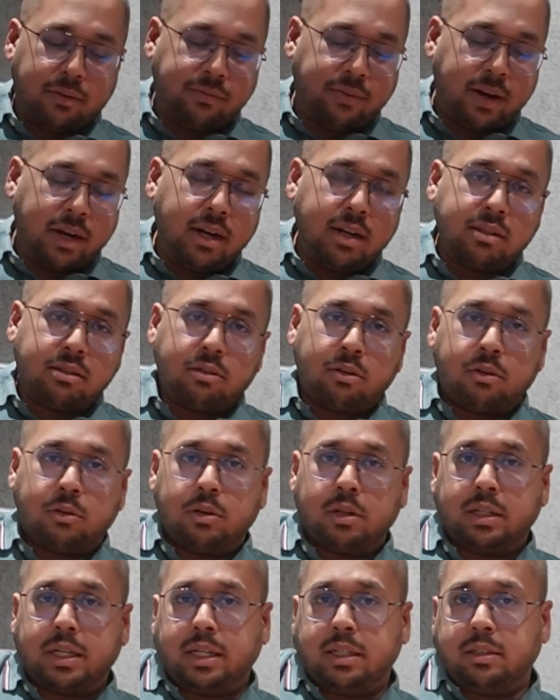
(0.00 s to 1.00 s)
And vendors,
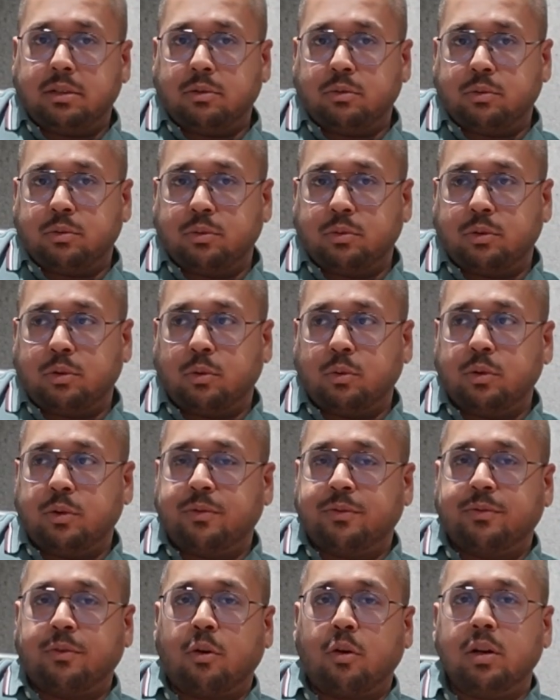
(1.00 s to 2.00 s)
again, who
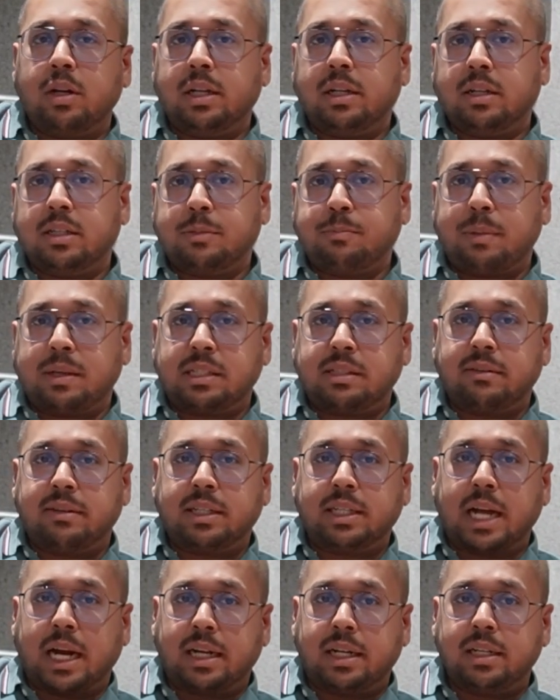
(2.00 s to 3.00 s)
don't fall in a
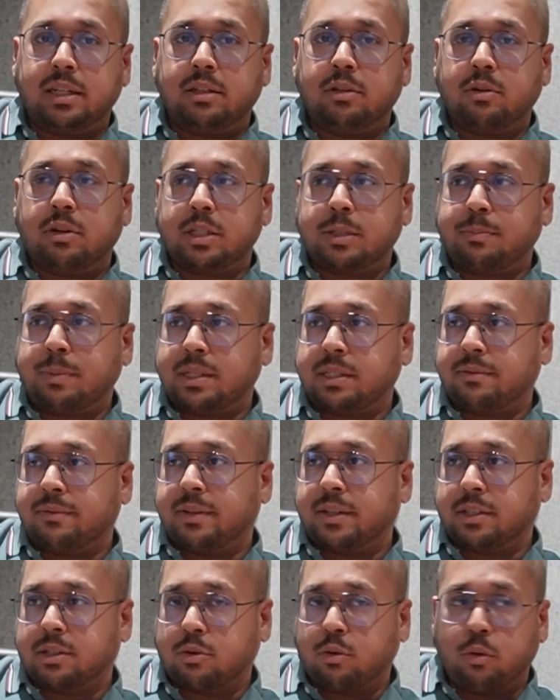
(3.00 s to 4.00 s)
specific category or a
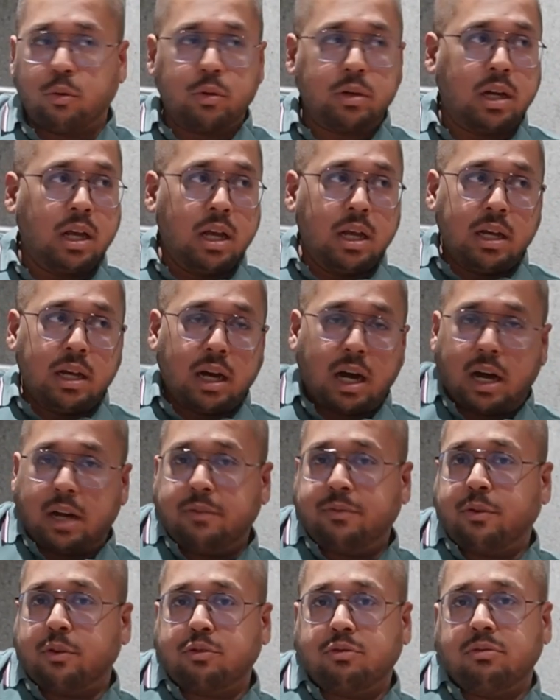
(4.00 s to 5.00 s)
specific score,
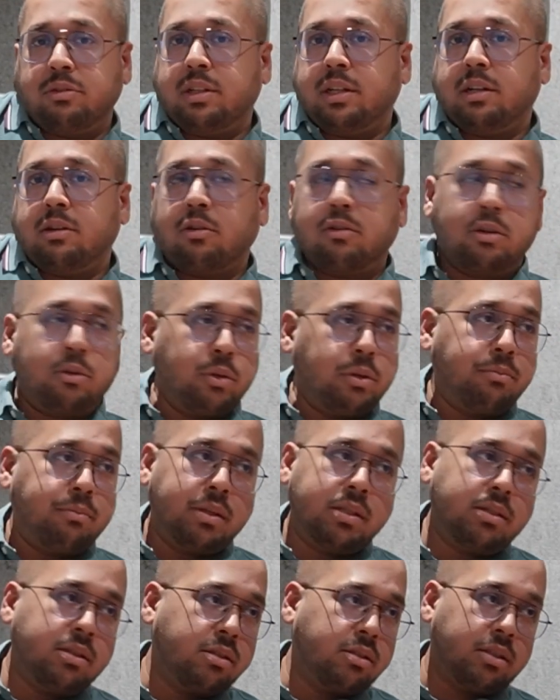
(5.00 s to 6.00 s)
unfortunately, they're not
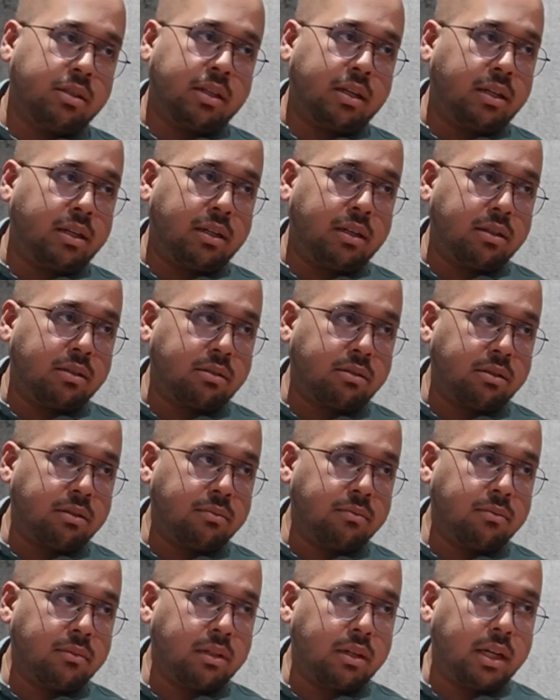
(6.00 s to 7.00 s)
doing business in that
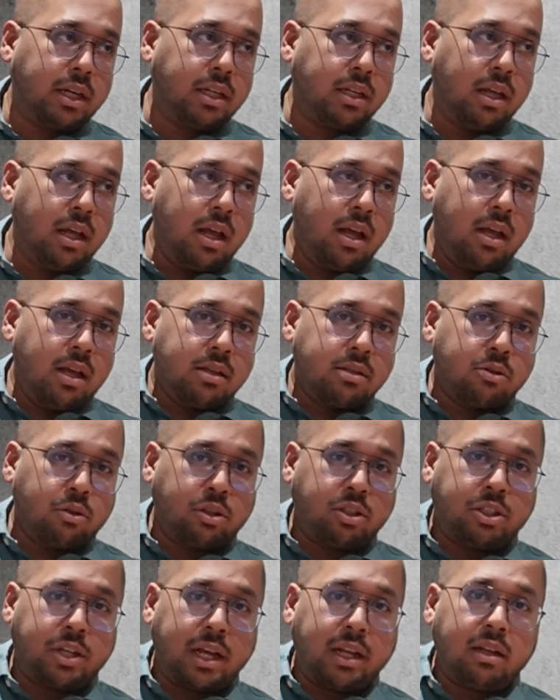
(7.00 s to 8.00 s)
industry, right?
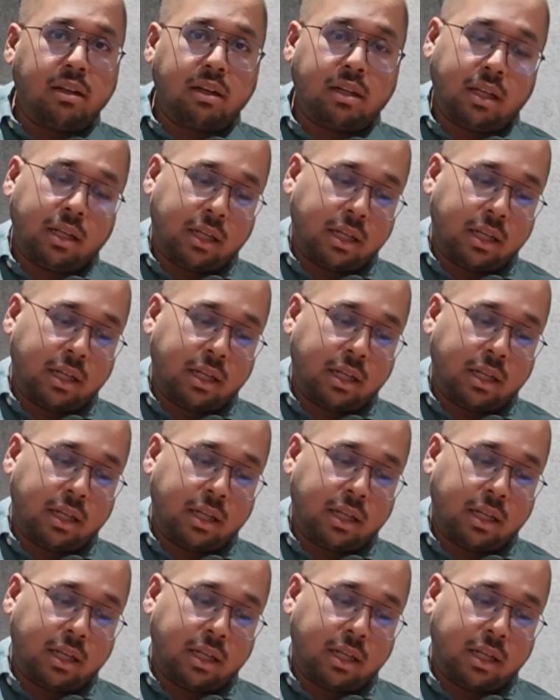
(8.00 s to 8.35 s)
So it's sharing.